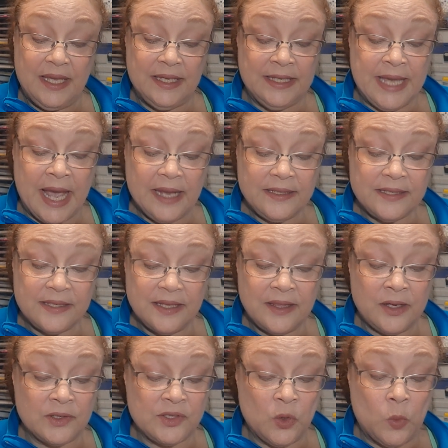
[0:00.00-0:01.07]
Yet
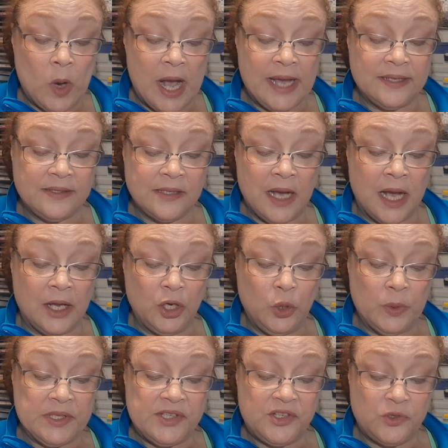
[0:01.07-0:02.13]
there's a wise God
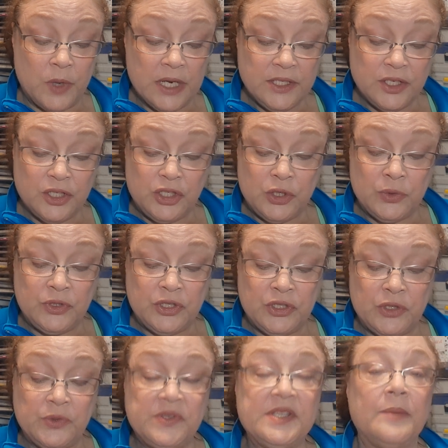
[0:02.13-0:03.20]
who instructed you to
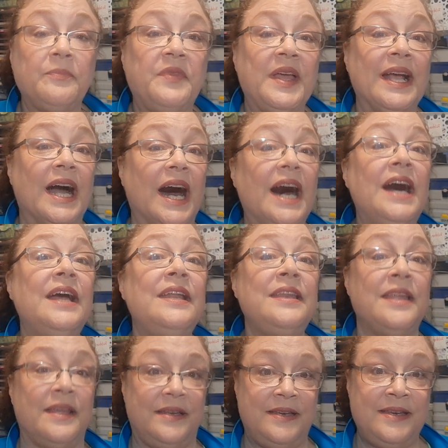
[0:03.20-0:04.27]
do something
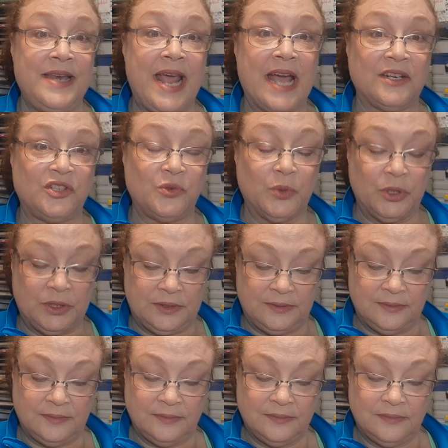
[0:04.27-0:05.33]
unnatural.
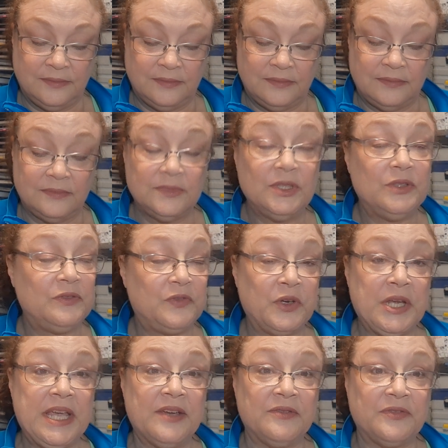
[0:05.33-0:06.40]

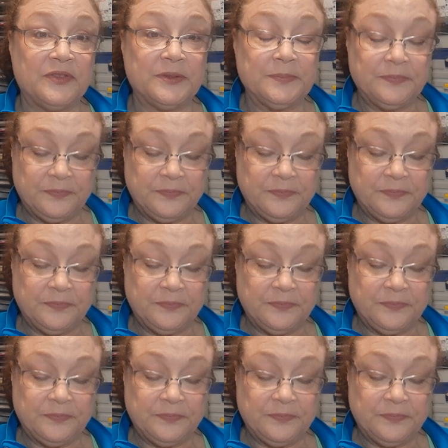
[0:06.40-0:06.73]
Forgive.